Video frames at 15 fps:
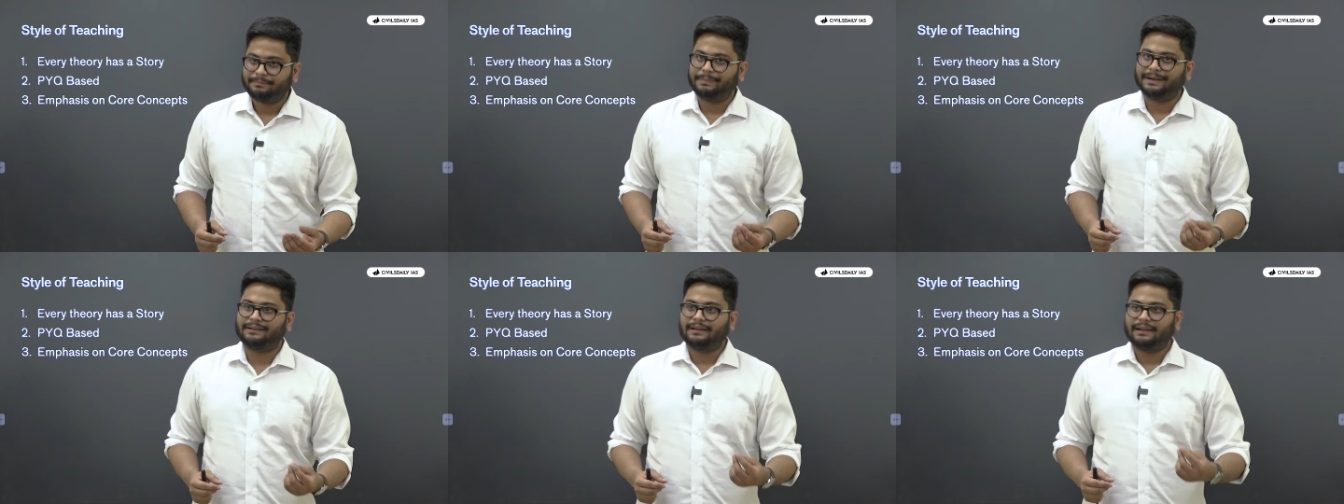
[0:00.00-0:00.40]

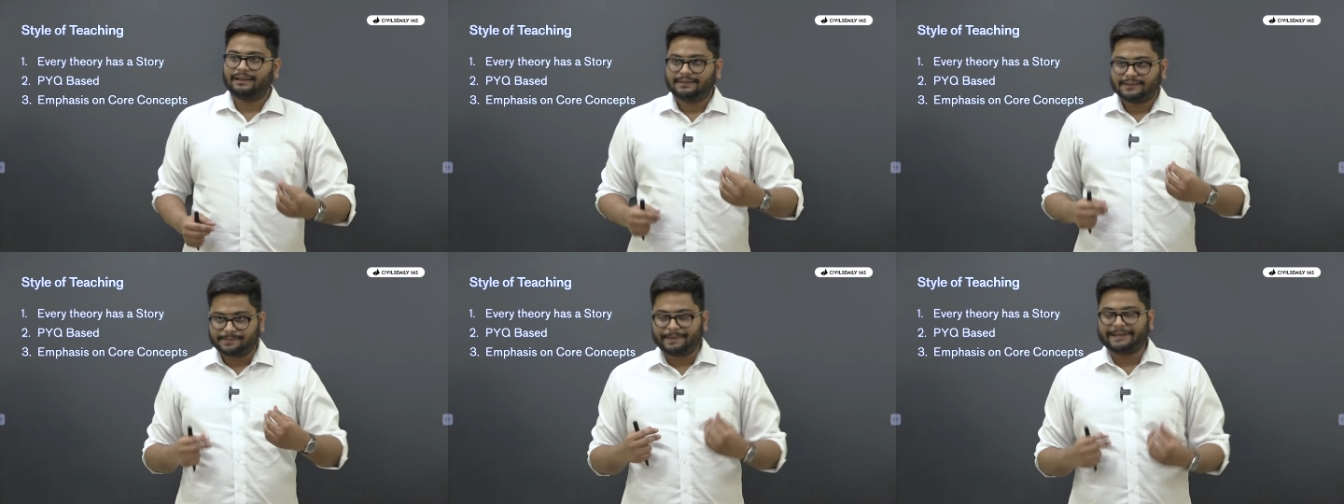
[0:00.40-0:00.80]
but
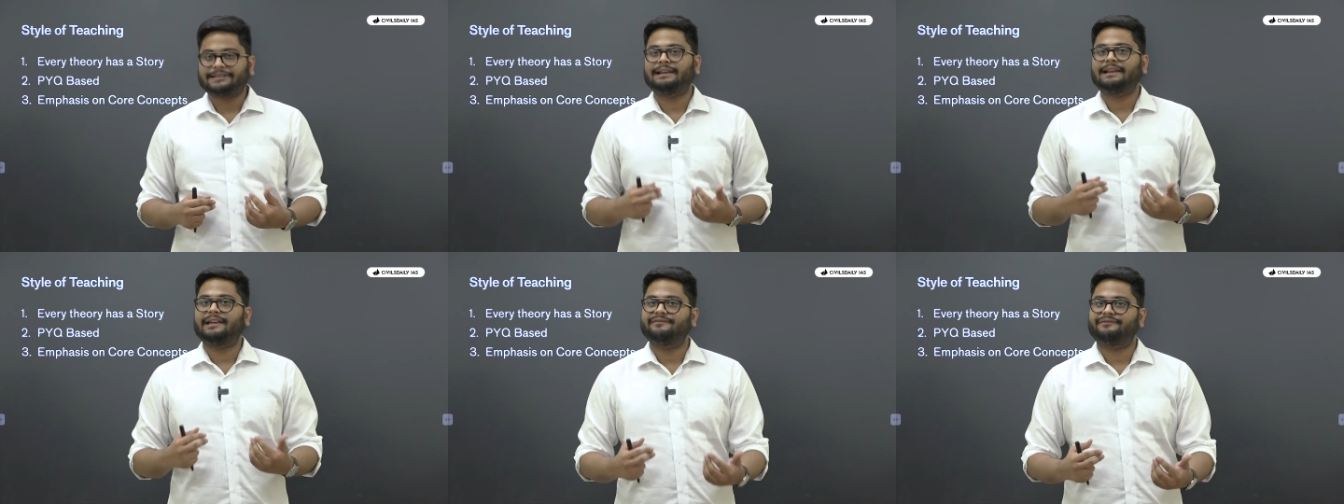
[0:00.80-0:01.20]

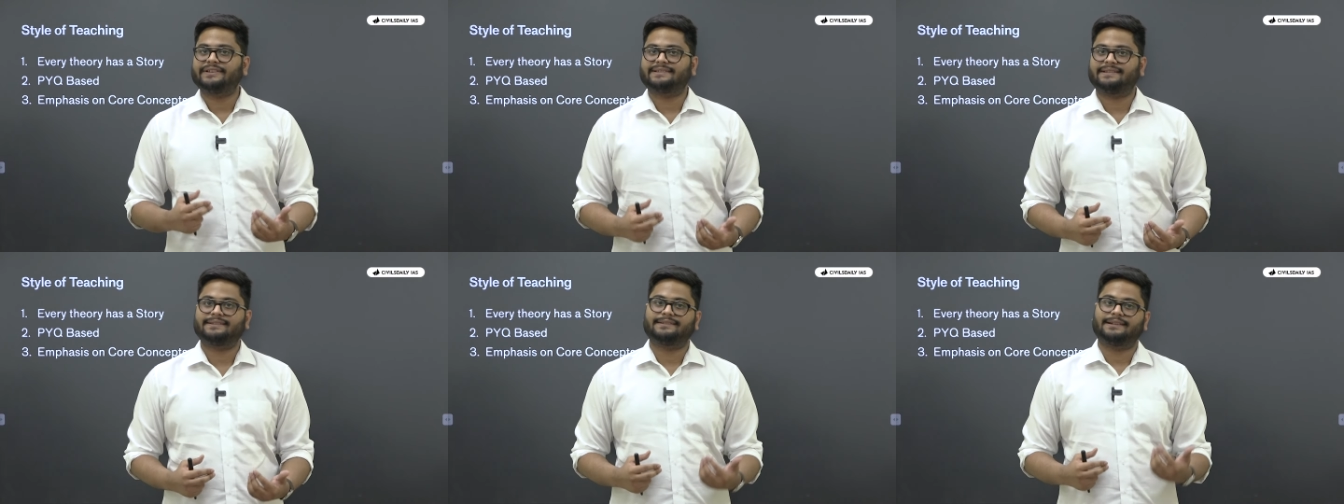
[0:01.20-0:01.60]
special
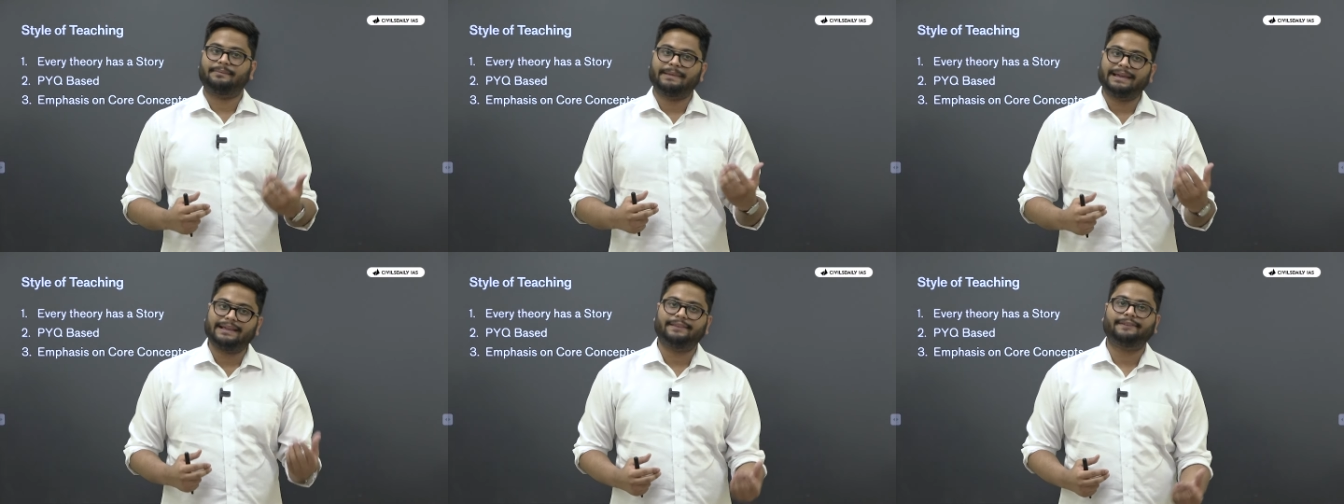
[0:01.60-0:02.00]
emphasis
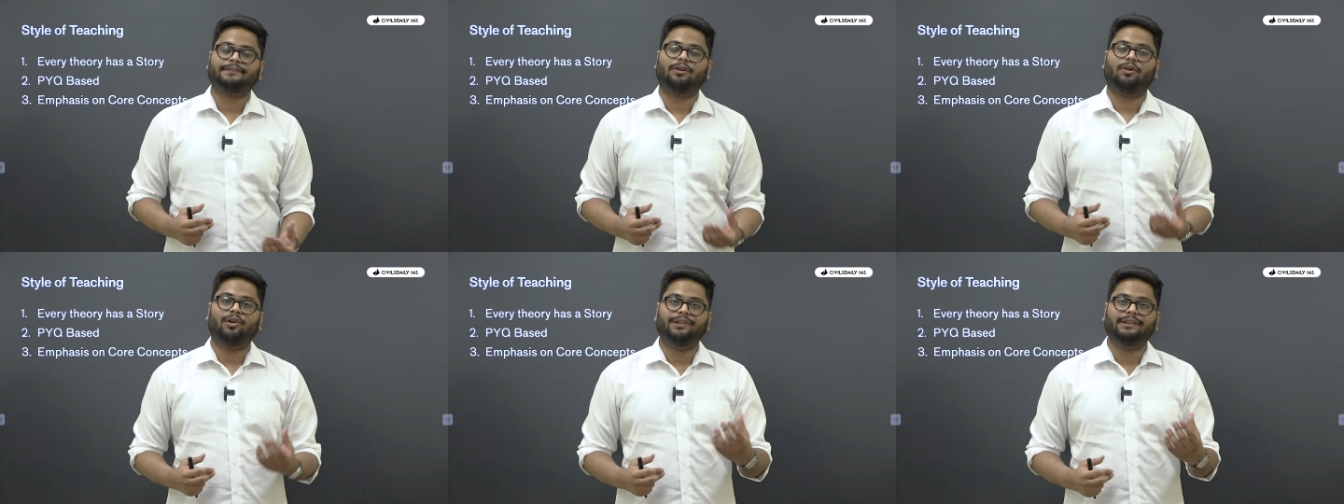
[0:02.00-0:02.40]

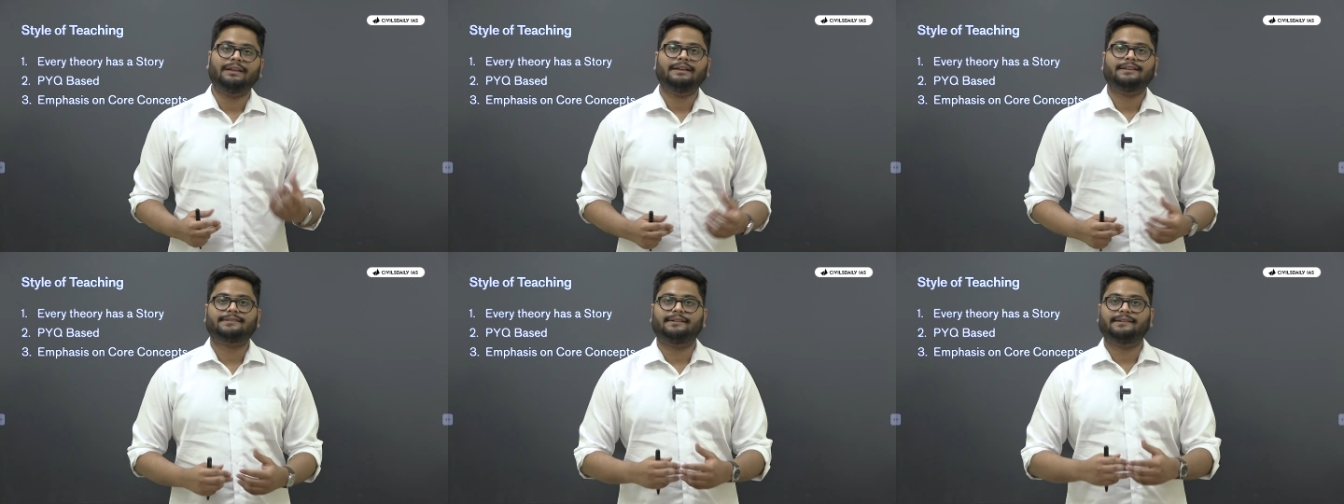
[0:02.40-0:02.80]
remains on
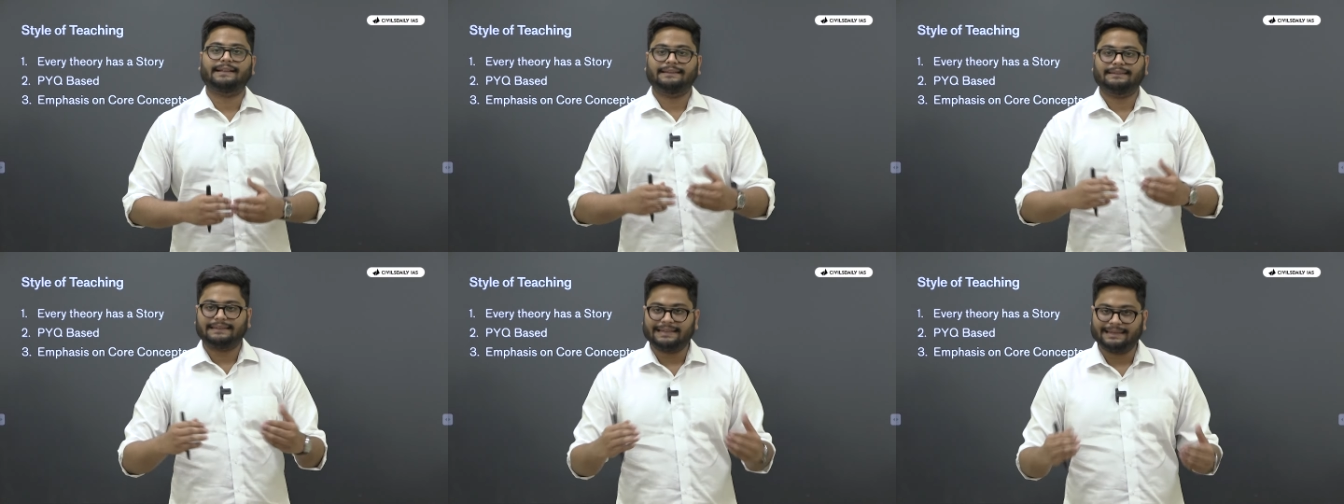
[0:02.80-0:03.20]

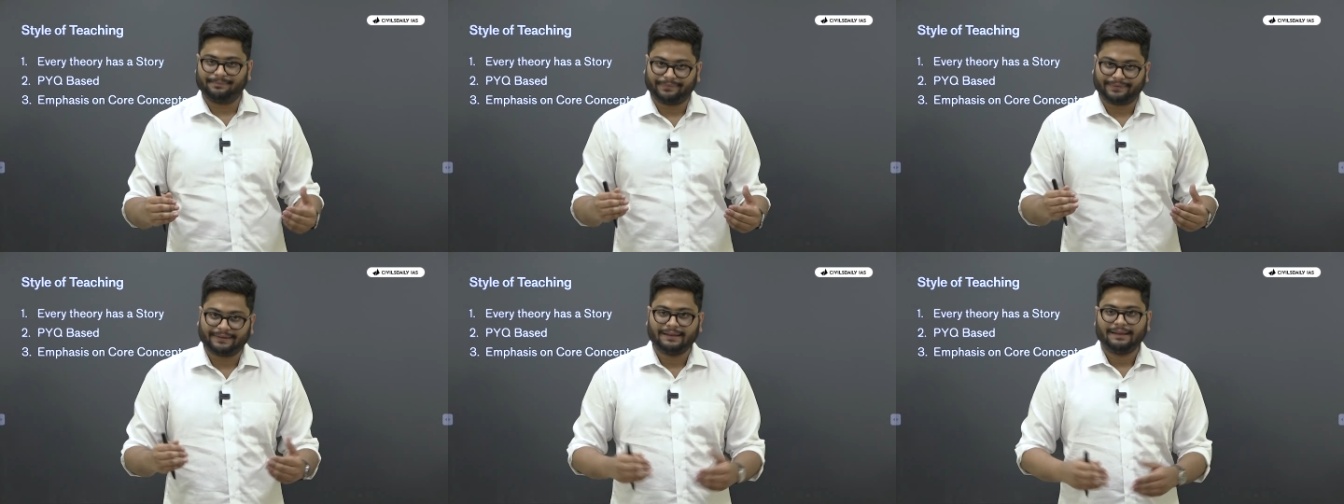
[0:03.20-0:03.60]
certain
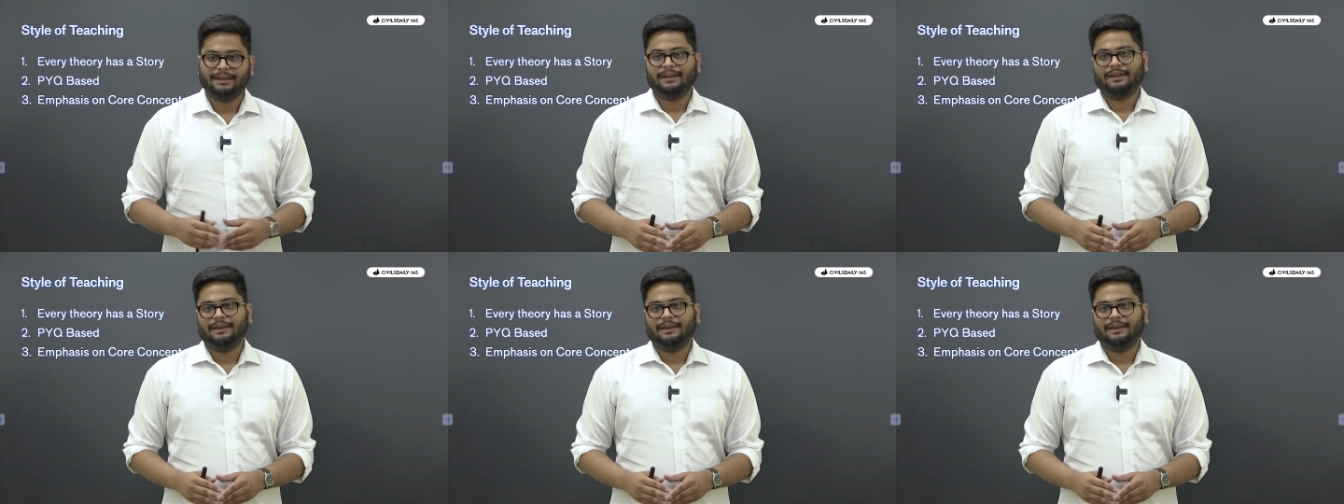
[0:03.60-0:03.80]
themes.